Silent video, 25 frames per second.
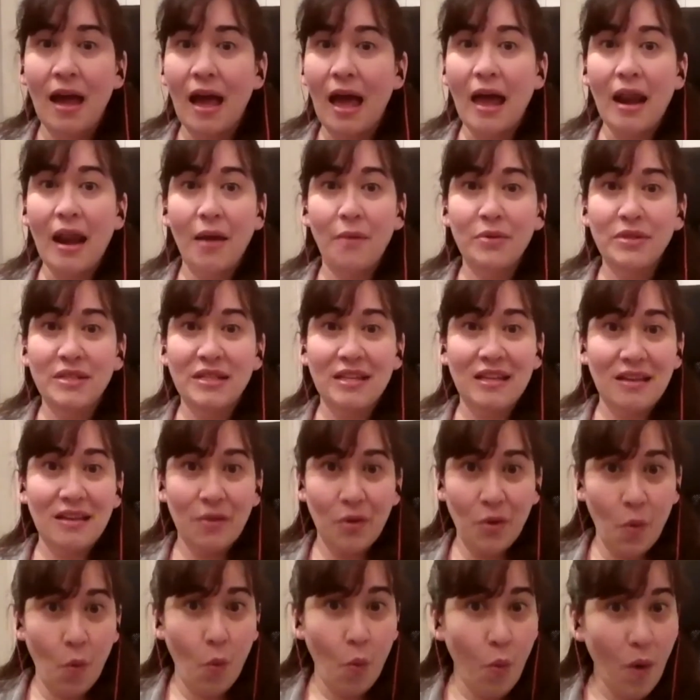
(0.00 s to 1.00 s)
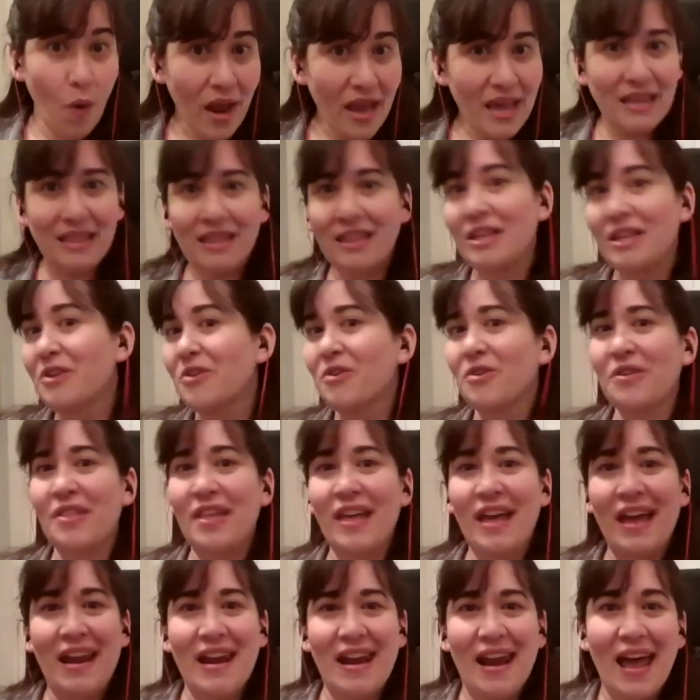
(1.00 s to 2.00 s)
And I was way thinner
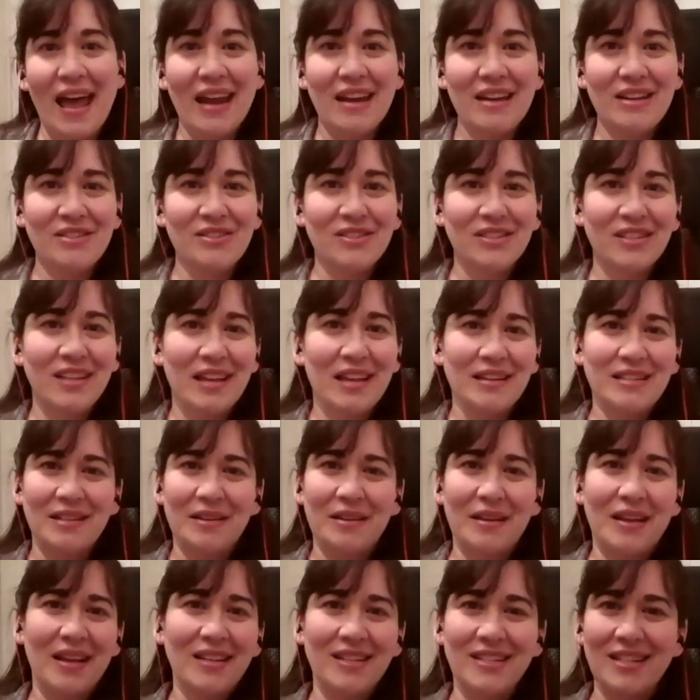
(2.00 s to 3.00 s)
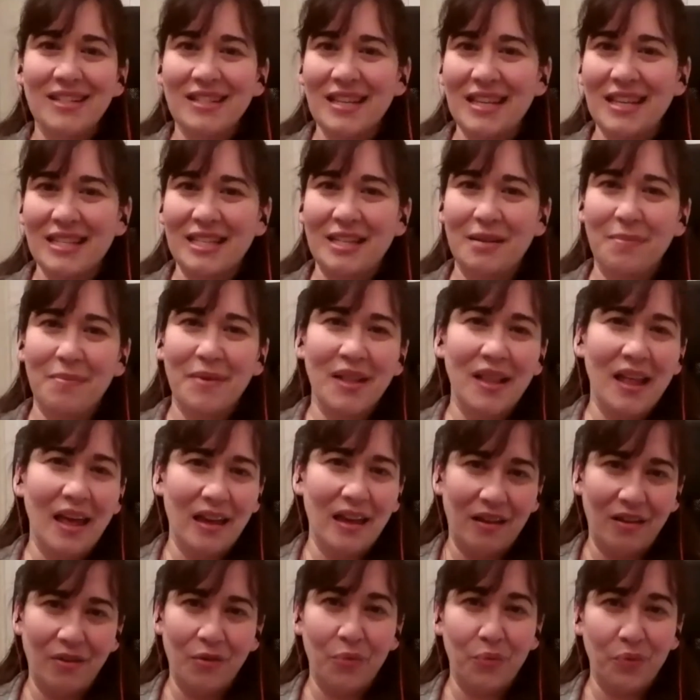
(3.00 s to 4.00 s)
then. And it just gets to be
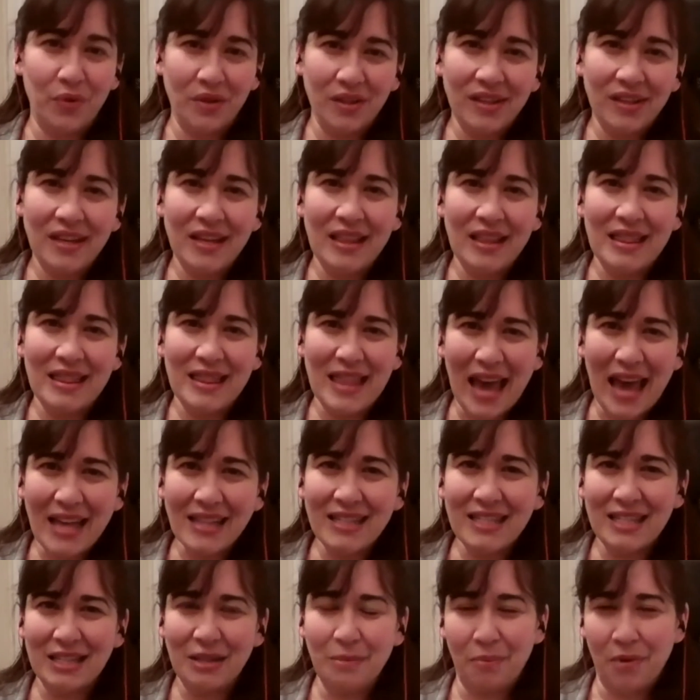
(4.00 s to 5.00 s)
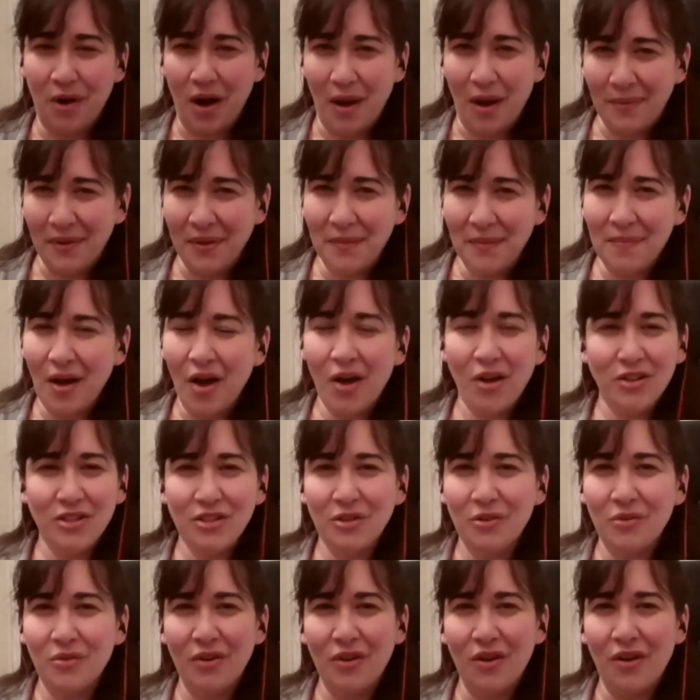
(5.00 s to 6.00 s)
like, really, that's the problem.
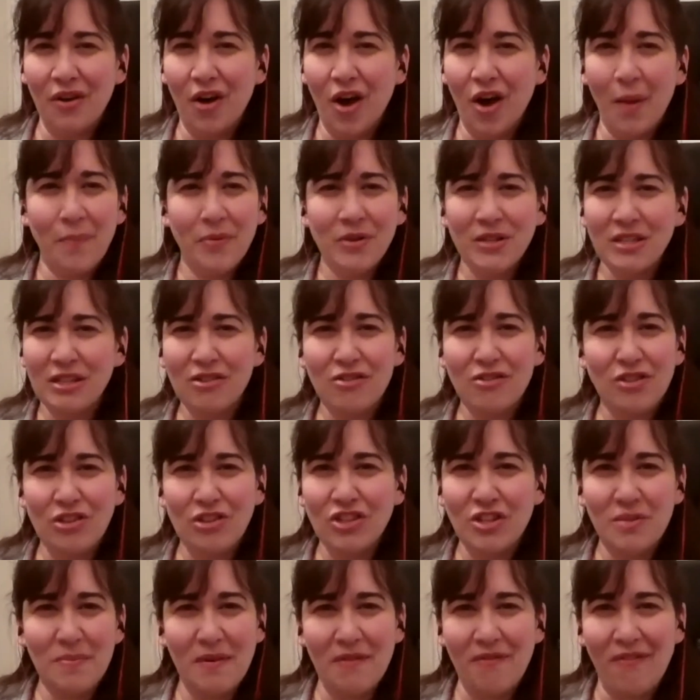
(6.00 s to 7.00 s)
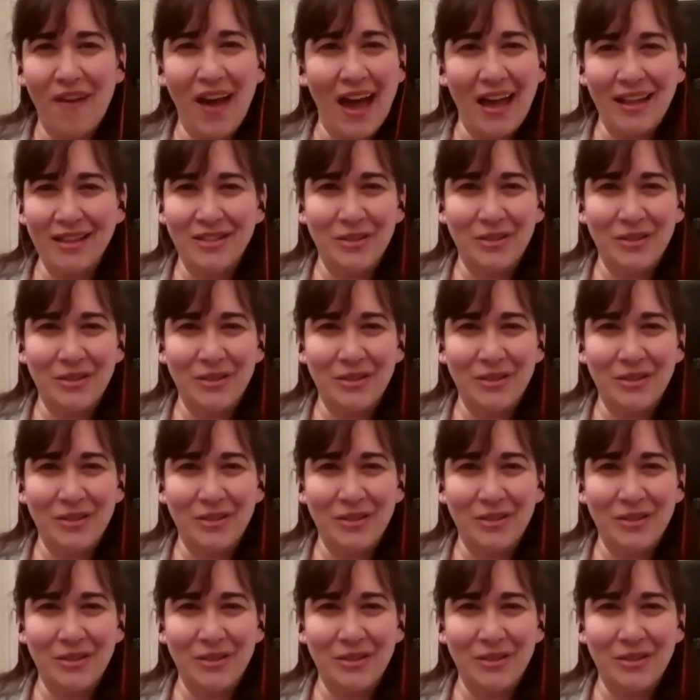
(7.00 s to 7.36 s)
Also, opera singers used to be fat.